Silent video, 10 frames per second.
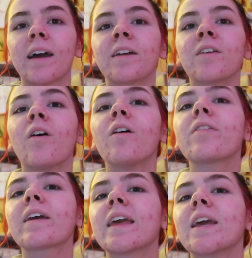Okay, ignore
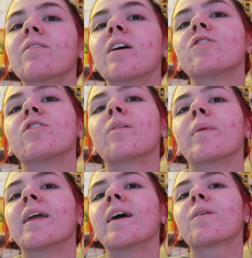the heat rashes on
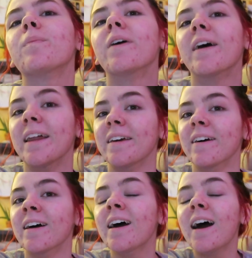my neck, but
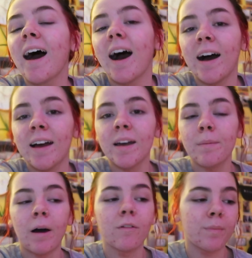anyway, I
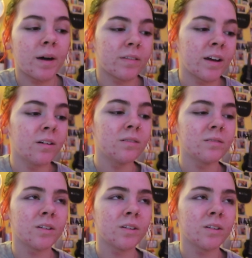am out of the bath now,